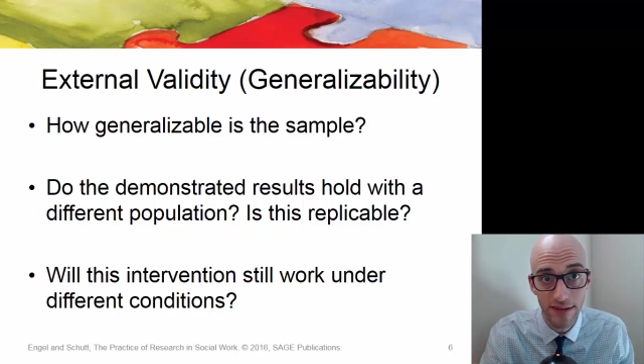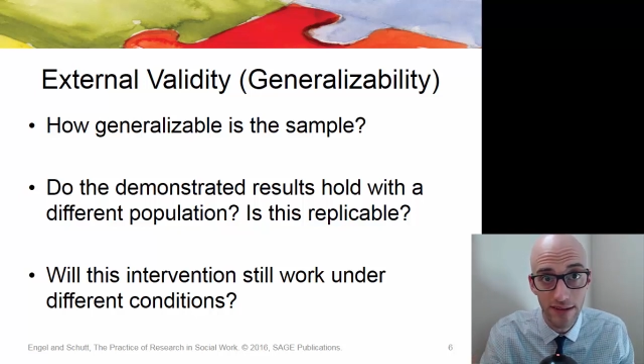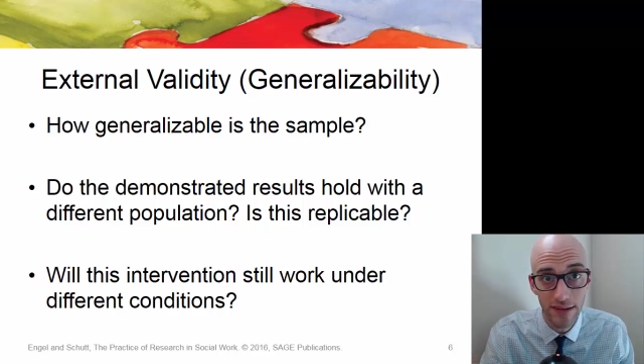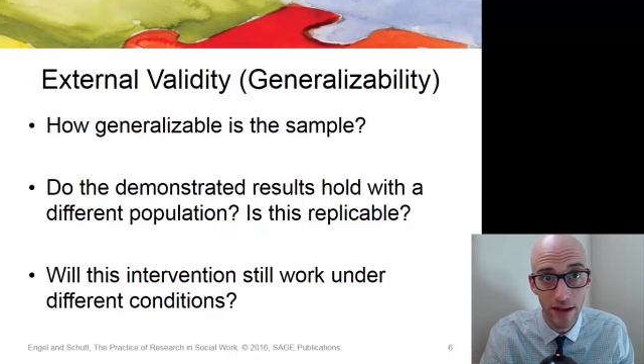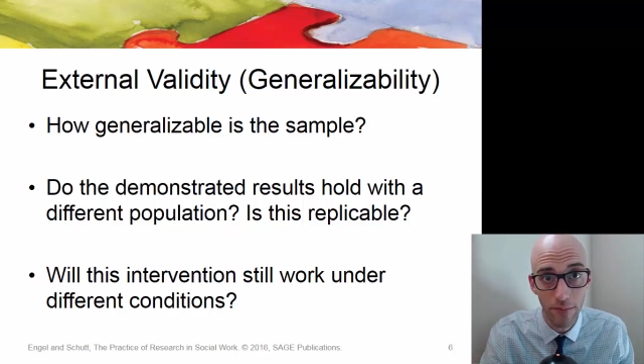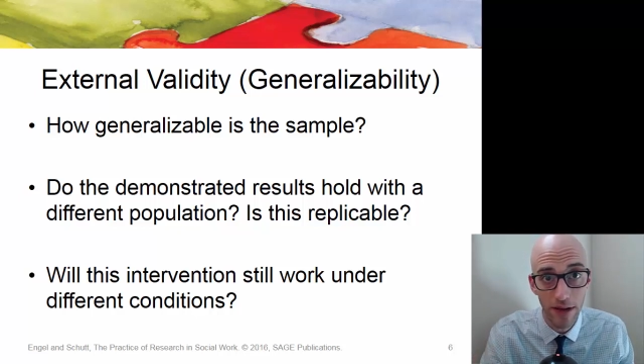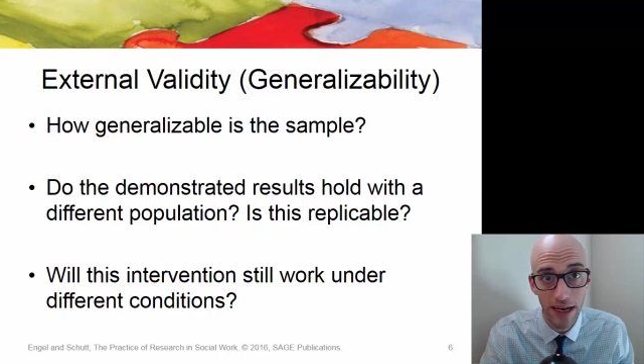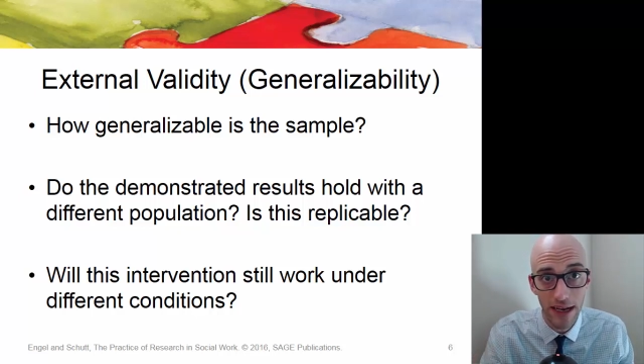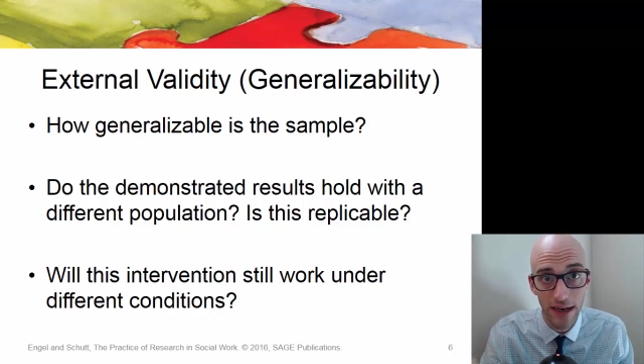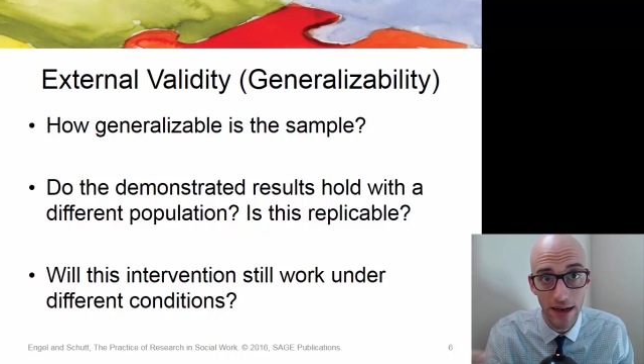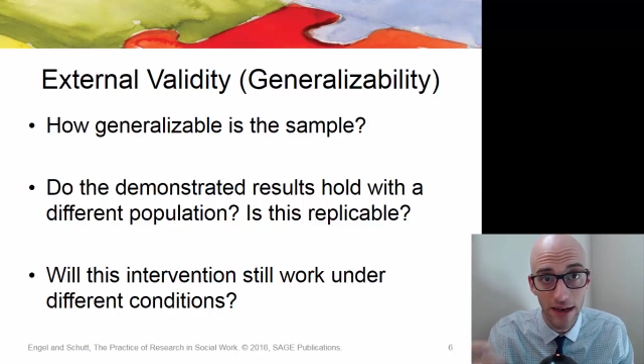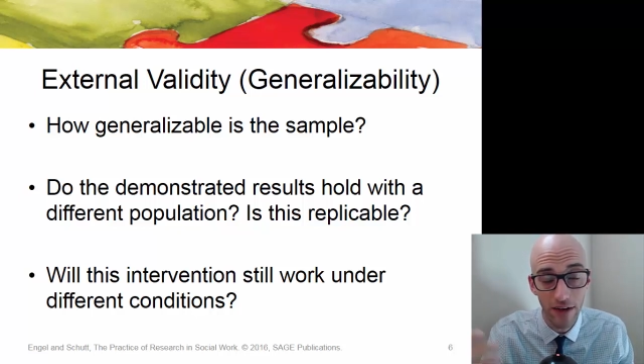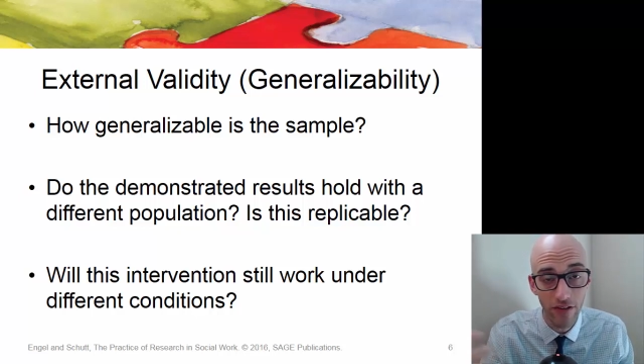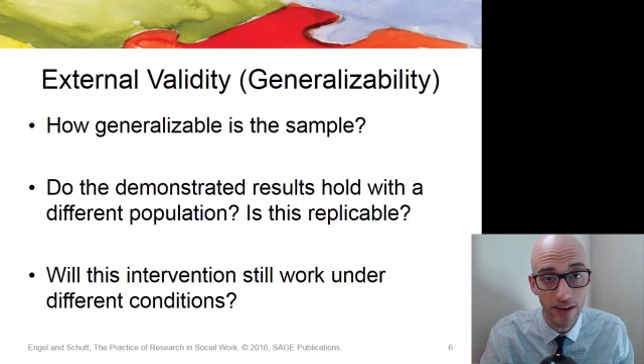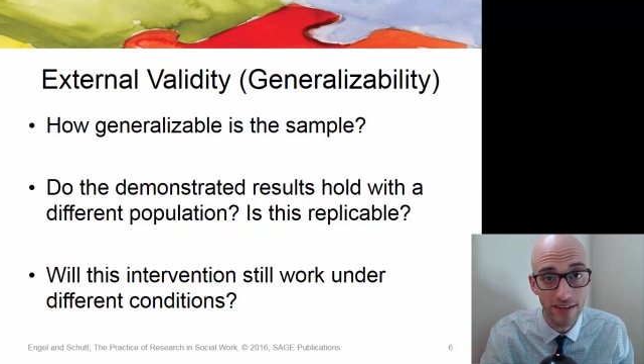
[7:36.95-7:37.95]
somebody in
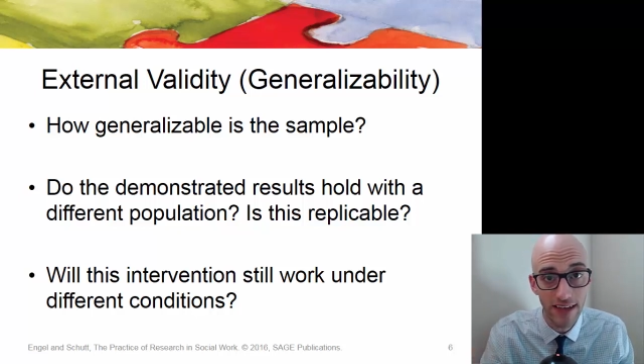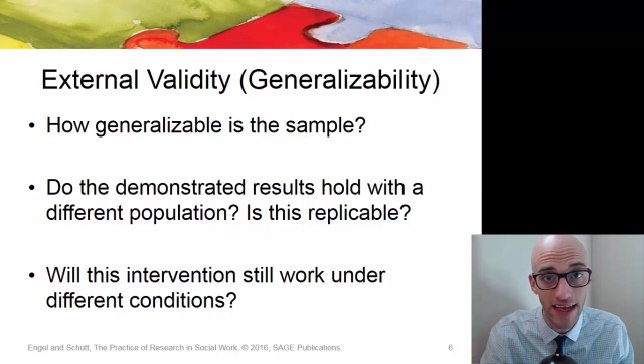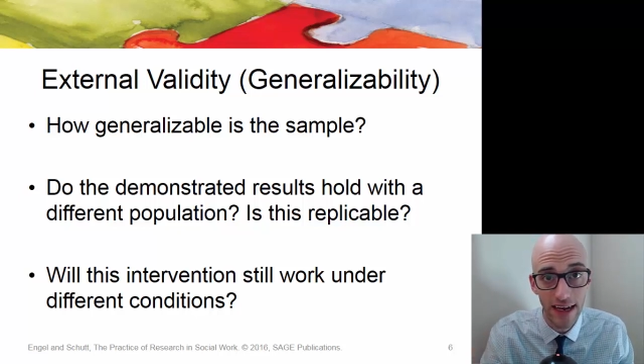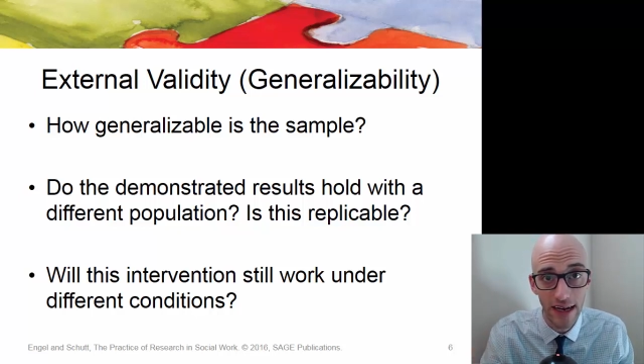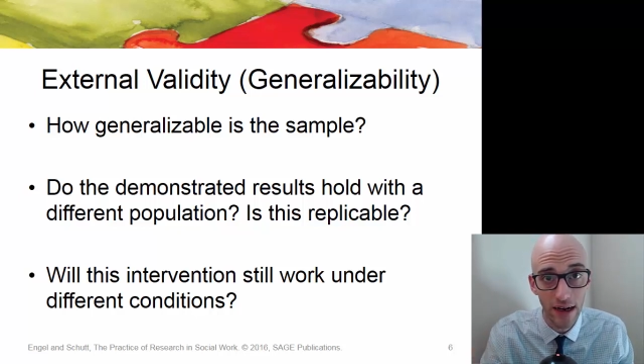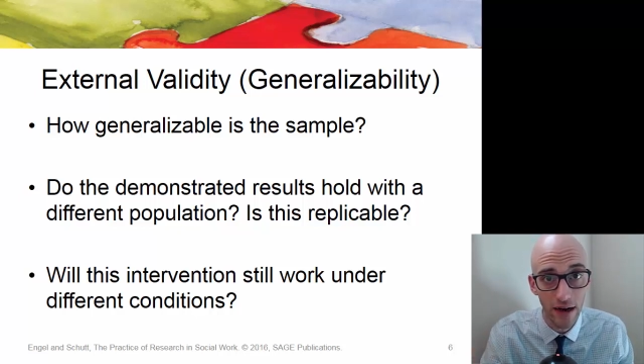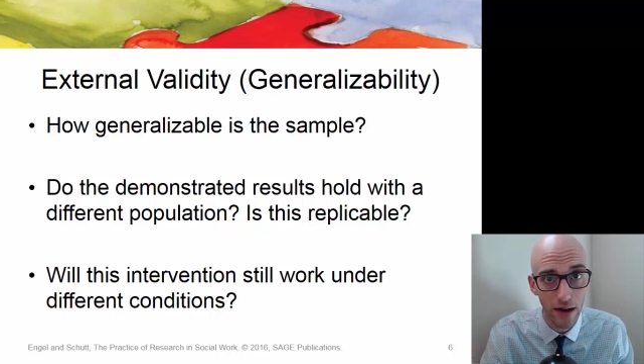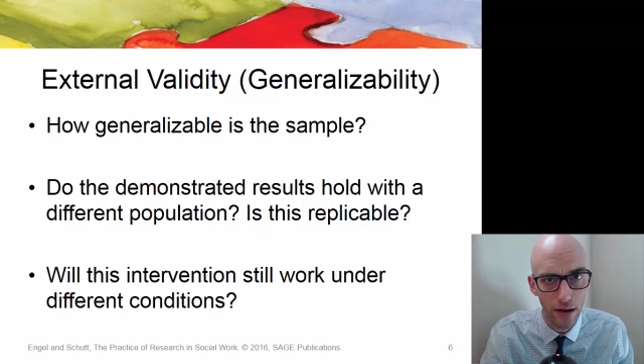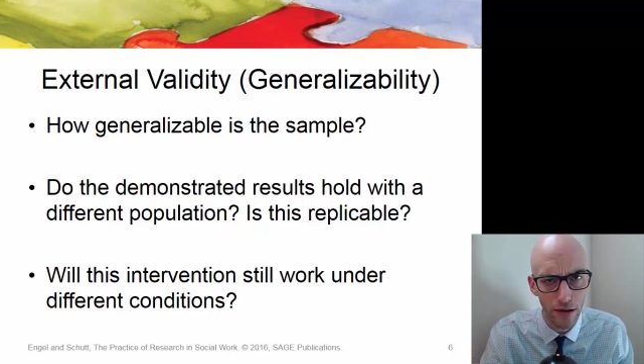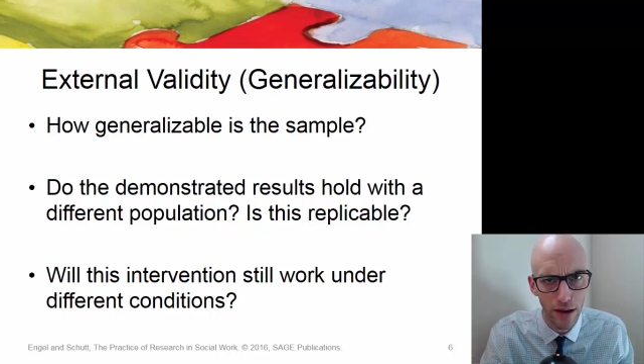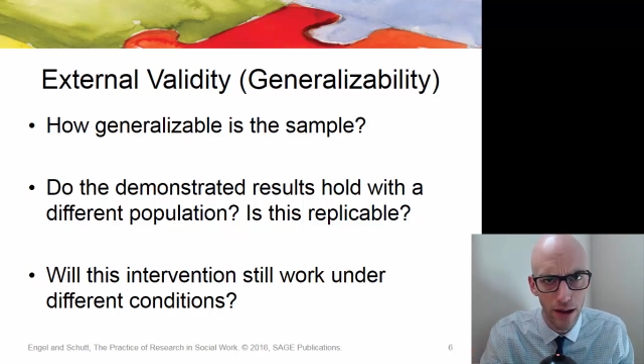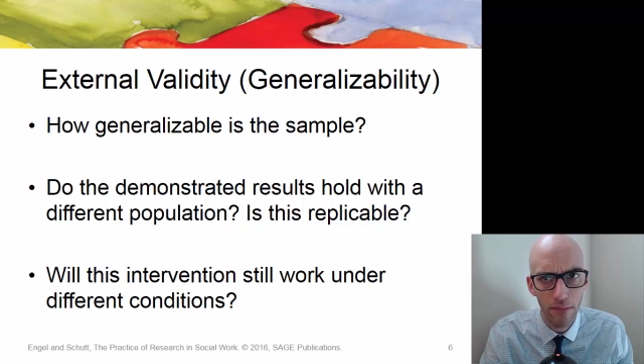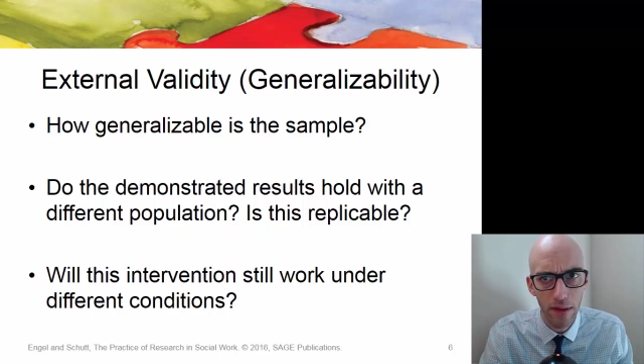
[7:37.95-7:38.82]
a different setting or